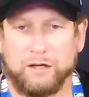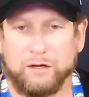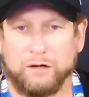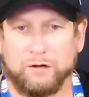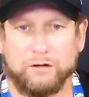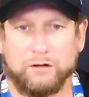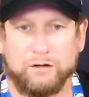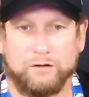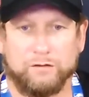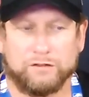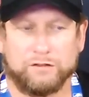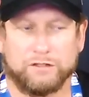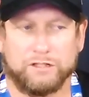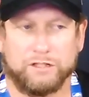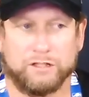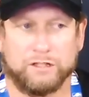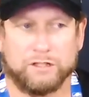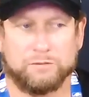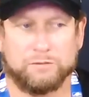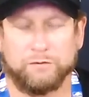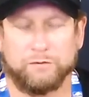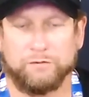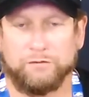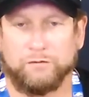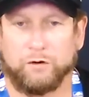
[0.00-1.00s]
You know, you've seen us
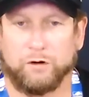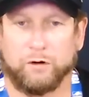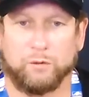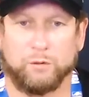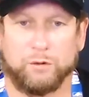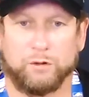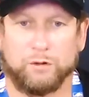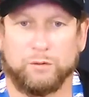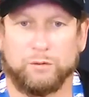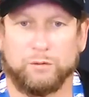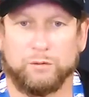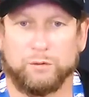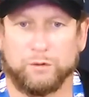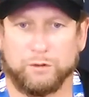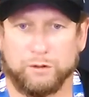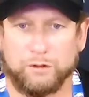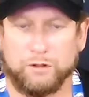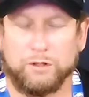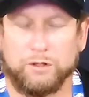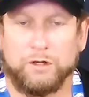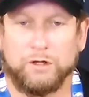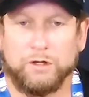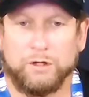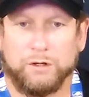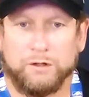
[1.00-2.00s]
before. We're we're
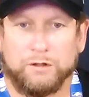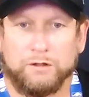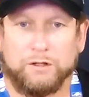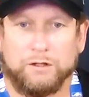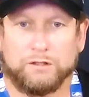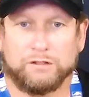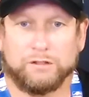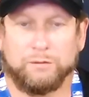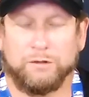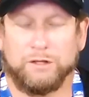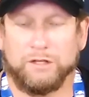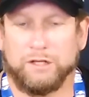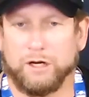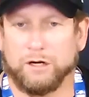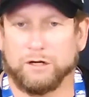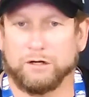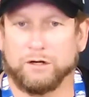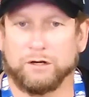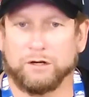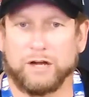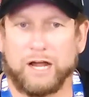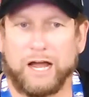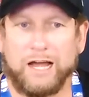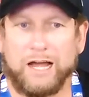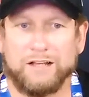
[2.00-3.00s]
some of the
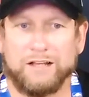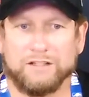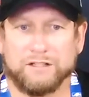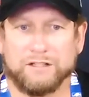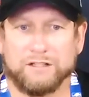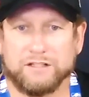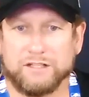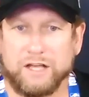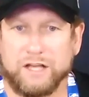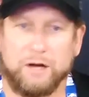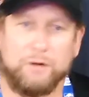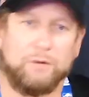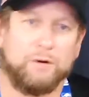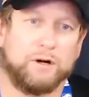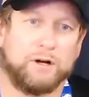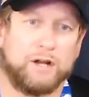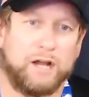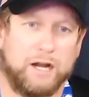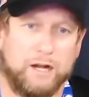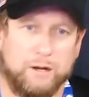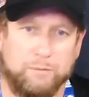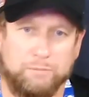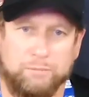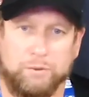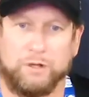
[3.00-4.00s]
younger guys, et cetera,
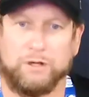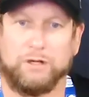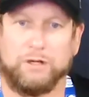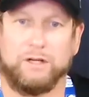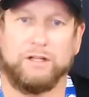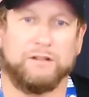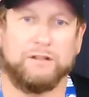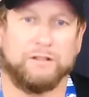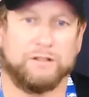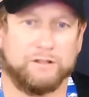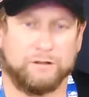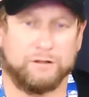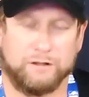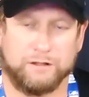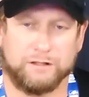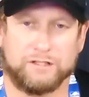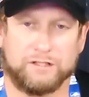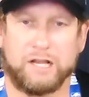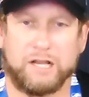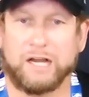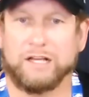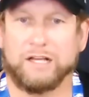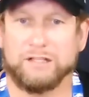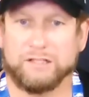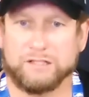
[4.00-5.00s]
kind of putting in the, the
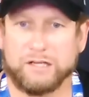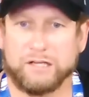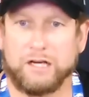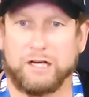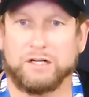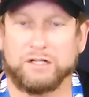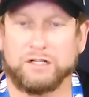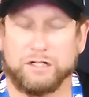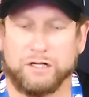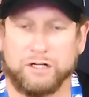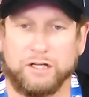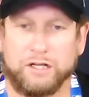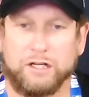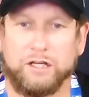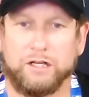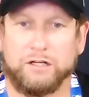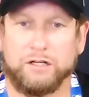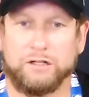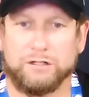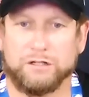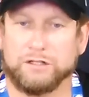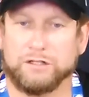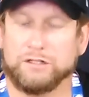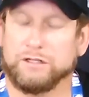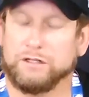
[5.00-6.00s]
second session
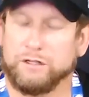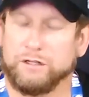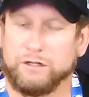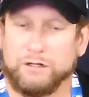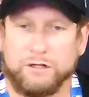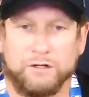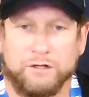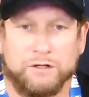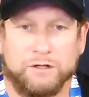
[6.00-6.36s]
again just to,